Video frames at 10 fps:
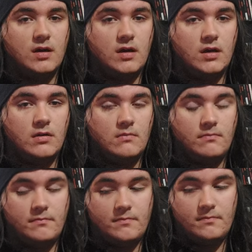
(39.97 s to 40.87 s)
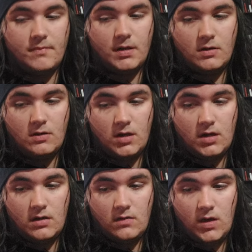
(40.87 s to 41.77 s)
um, metal
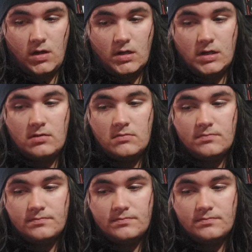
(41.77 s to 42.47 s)
uh, Lonnie.